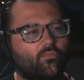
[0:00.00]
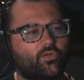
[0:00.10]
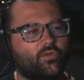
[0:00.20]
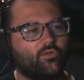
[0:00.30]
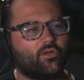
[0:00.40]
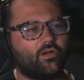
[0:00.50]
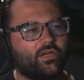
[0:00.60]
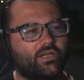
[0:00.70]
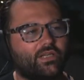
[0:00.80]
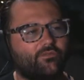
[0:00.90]
go
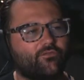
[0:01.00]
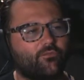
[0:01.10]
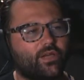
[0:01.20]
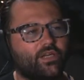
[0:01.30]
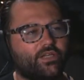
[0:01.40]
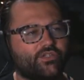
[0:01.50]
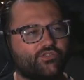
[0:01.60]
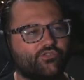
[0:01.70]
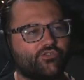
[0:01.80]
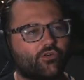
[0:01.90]
kind of left or right, he does
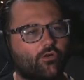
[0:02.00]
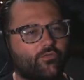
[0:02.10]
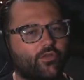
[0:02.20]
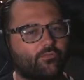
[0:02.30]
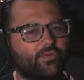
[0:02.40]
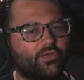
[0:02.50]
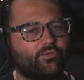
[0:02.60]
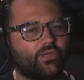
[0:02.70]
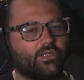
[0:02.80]
jerk over there pretty quick.